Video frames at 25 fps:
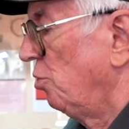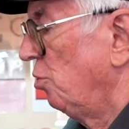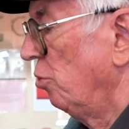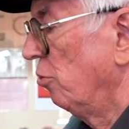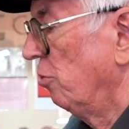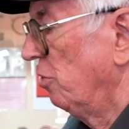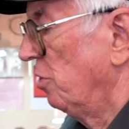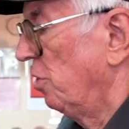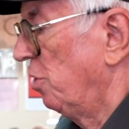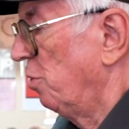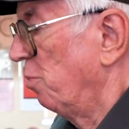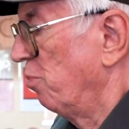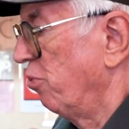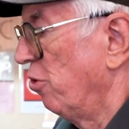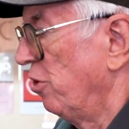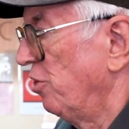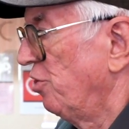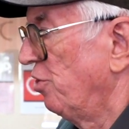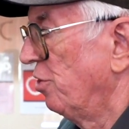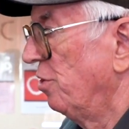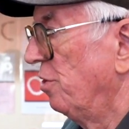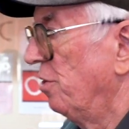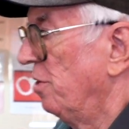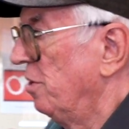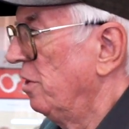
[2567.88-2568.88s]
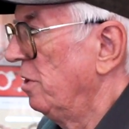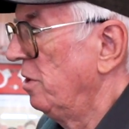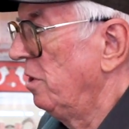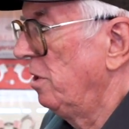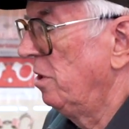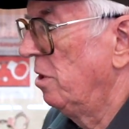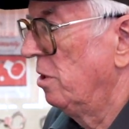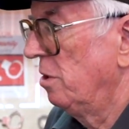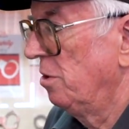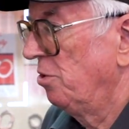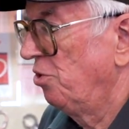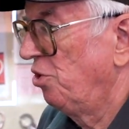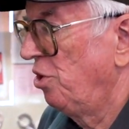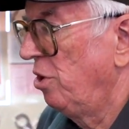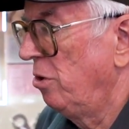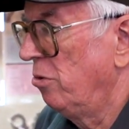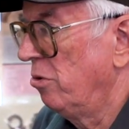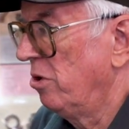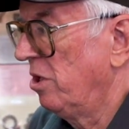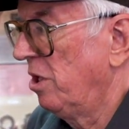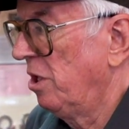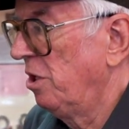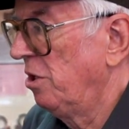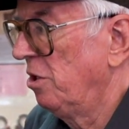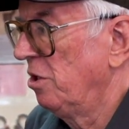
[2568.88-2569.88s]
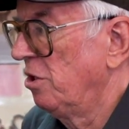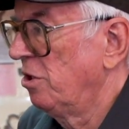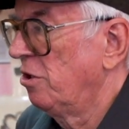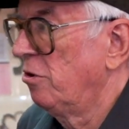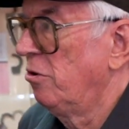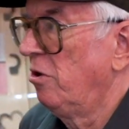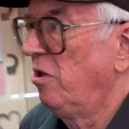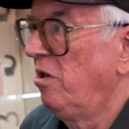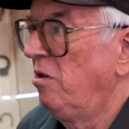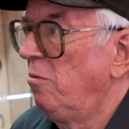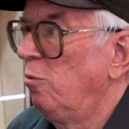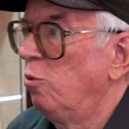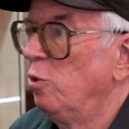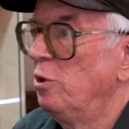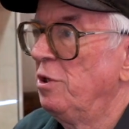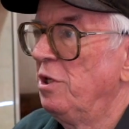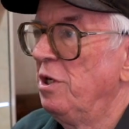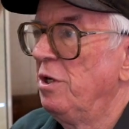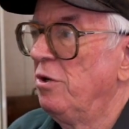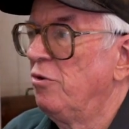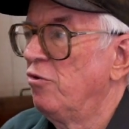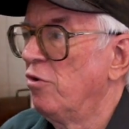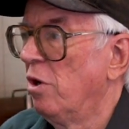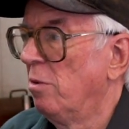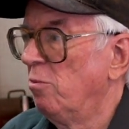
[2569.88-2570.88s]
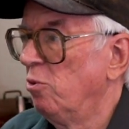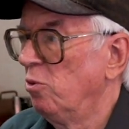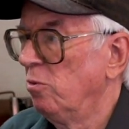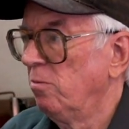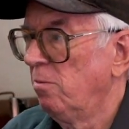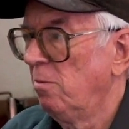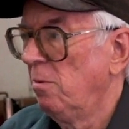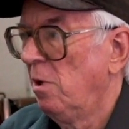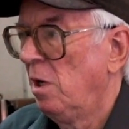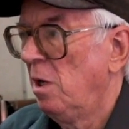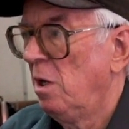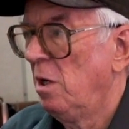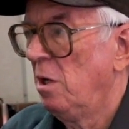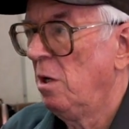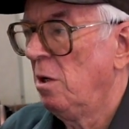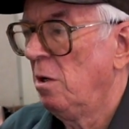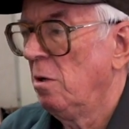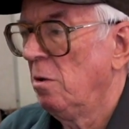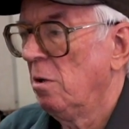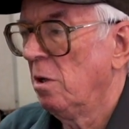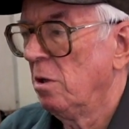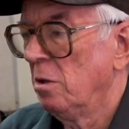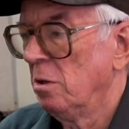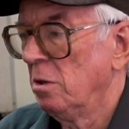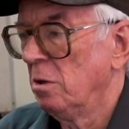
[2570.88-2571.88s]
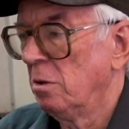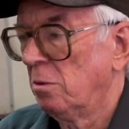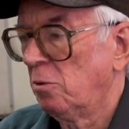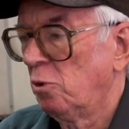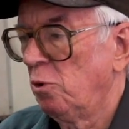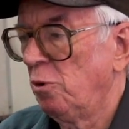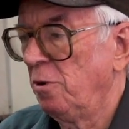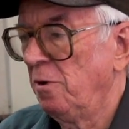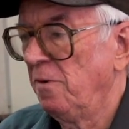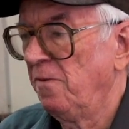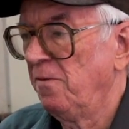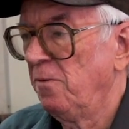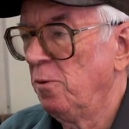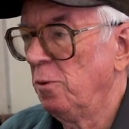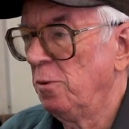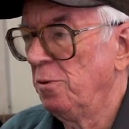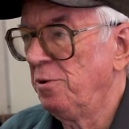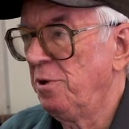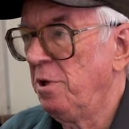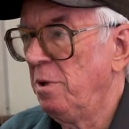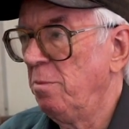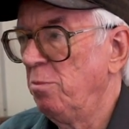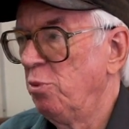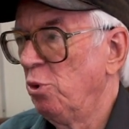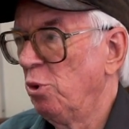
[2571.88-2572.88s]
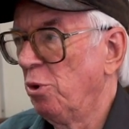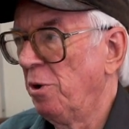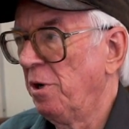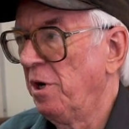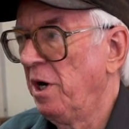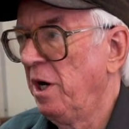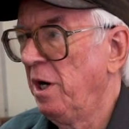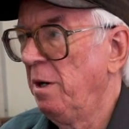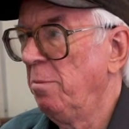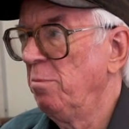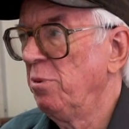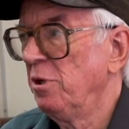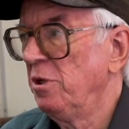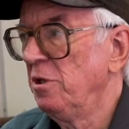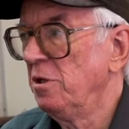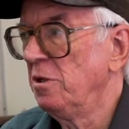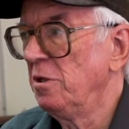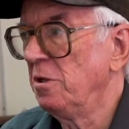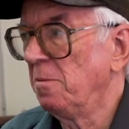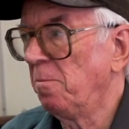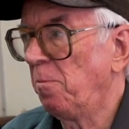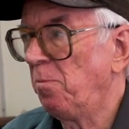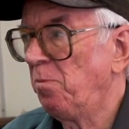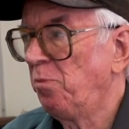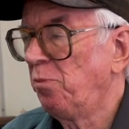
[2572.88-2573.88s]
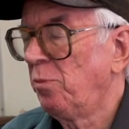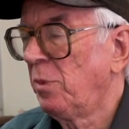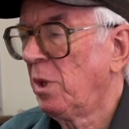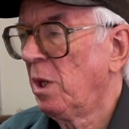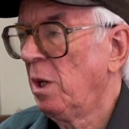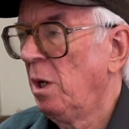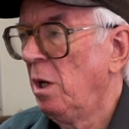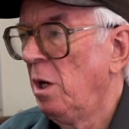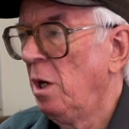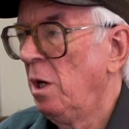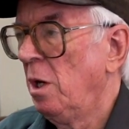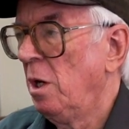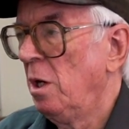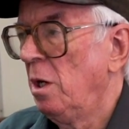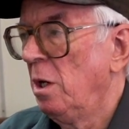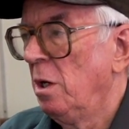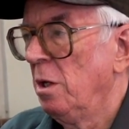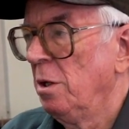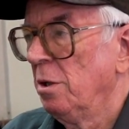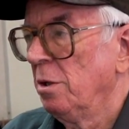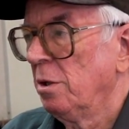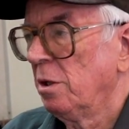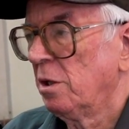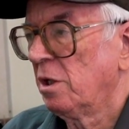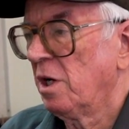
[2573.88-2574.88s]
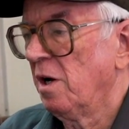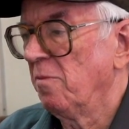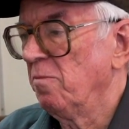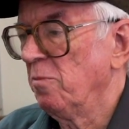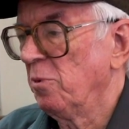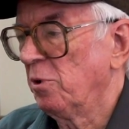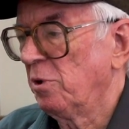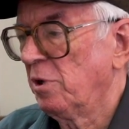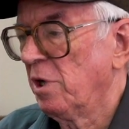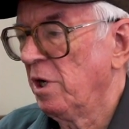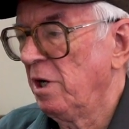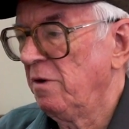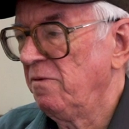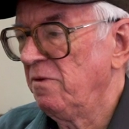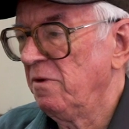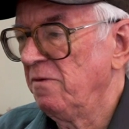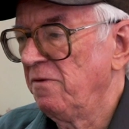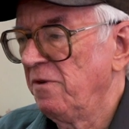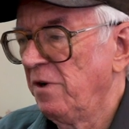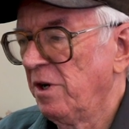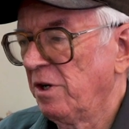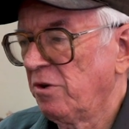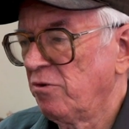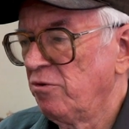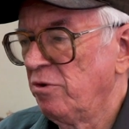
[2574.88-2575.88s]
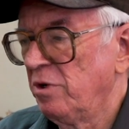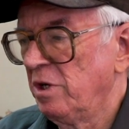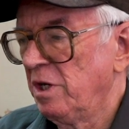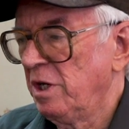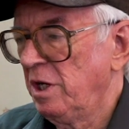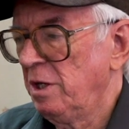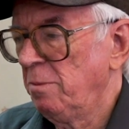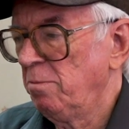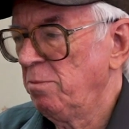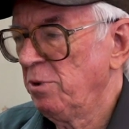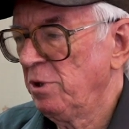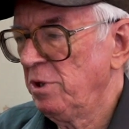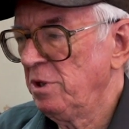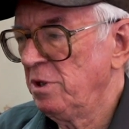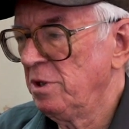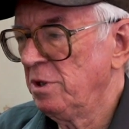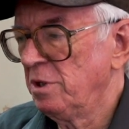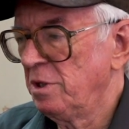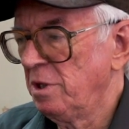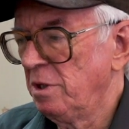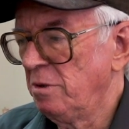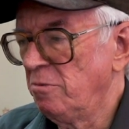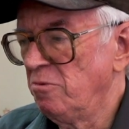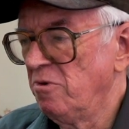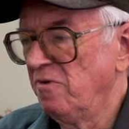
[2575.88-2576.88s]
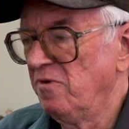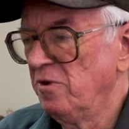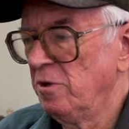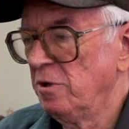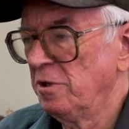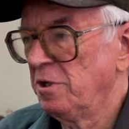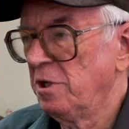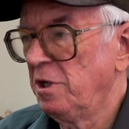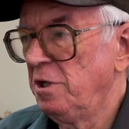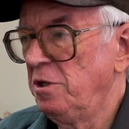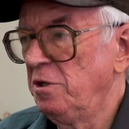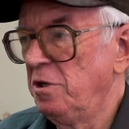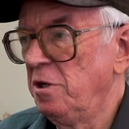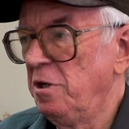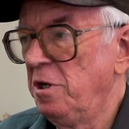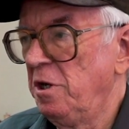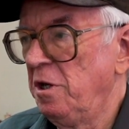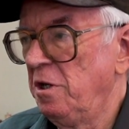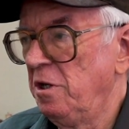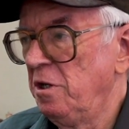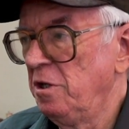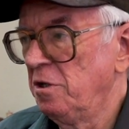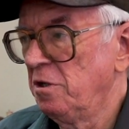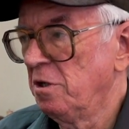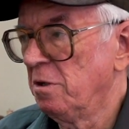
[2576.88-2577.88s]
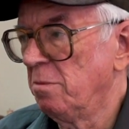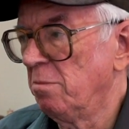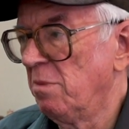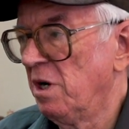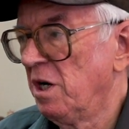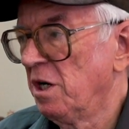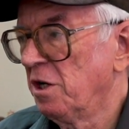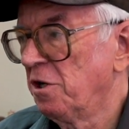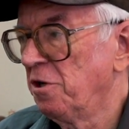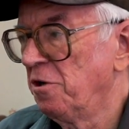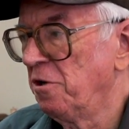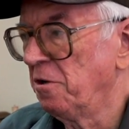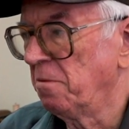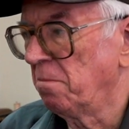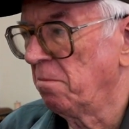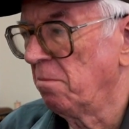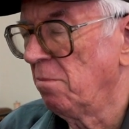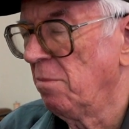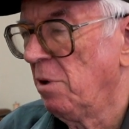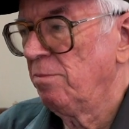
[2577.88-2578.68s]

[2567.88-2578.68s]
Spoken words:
During the Depression, the shearing industry was in trouble. Couldn't afford the imported handpieces. The government gave the factory a handpiece and said reverse engineer this and market it.